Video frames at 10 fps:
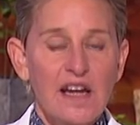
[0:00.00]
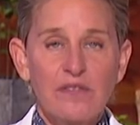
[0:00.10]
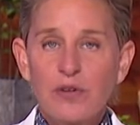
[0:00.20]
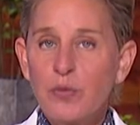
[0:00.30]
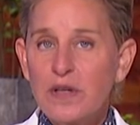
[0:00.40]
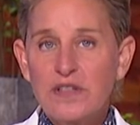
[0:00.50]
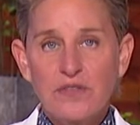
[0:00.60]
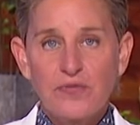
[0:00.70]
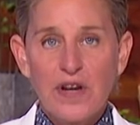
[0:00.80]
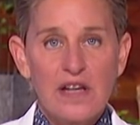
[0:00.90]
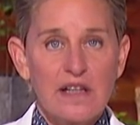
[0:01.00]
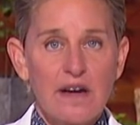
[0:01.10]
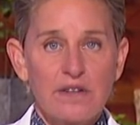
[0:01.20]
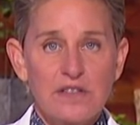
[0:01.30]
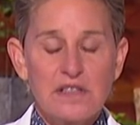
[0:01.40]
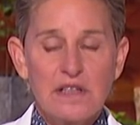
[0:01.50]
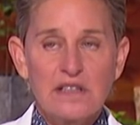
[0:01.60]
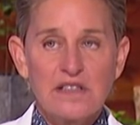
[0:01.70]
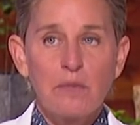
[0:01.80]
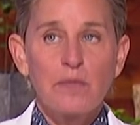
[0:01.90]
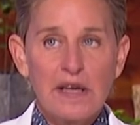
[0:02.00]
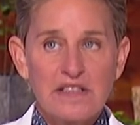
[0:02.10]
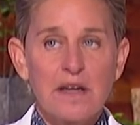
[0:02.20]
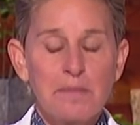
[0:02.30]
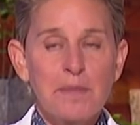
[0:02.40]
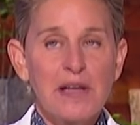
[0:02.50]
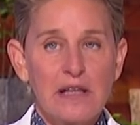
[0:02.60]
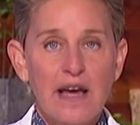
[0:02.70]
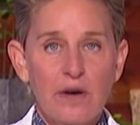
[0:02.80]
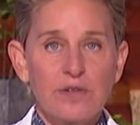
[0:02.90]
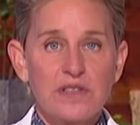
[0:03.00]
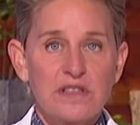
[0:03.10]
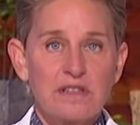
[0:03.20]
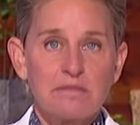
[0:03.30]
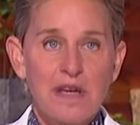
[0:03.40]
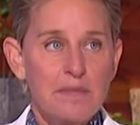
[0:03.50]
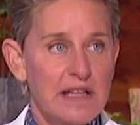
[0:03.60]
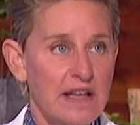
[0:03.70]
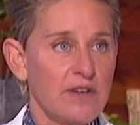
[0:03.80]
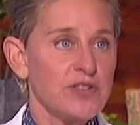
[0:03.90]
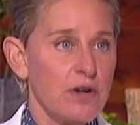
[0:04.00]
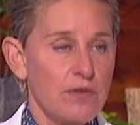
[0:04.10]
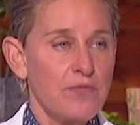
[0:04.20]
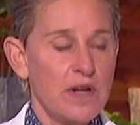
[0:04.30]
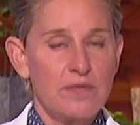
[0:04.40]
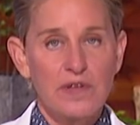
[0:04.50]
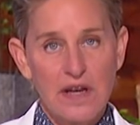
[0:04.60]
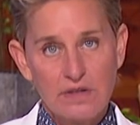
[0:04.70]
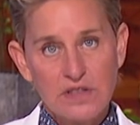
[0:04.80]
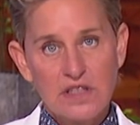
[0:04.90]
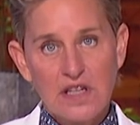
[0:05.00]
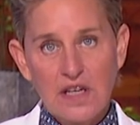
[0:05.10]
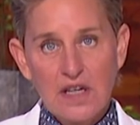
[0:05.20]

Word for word: Everyone is afraid of clowns, except maybe clowns. Maybe clowns aren't afraid of clowns.